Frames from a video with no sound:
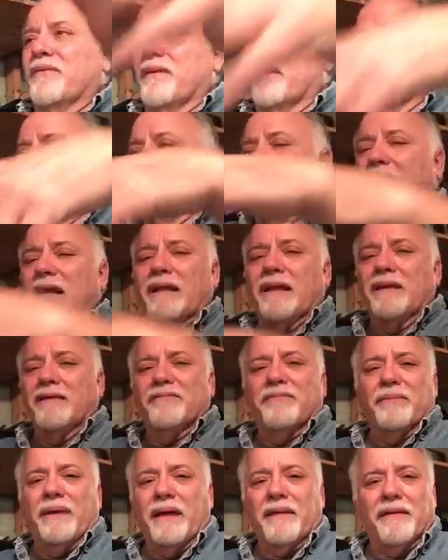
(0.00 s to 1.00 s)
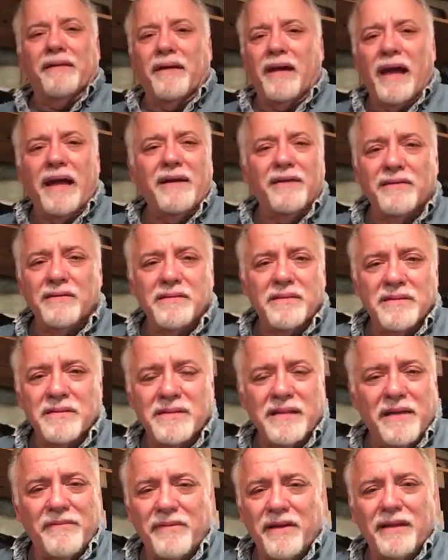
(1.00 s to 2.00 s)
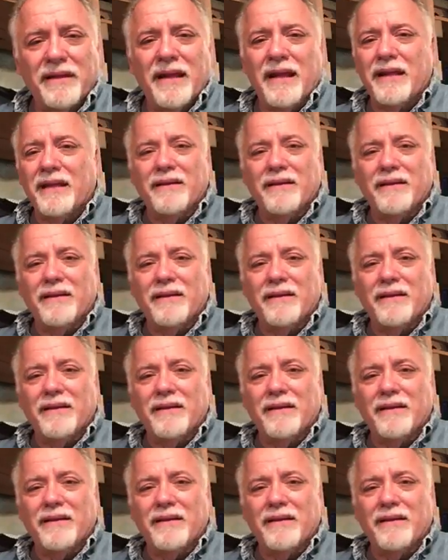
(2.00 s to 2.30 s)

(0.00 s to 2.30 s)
the railing by their ankles and stuff like that.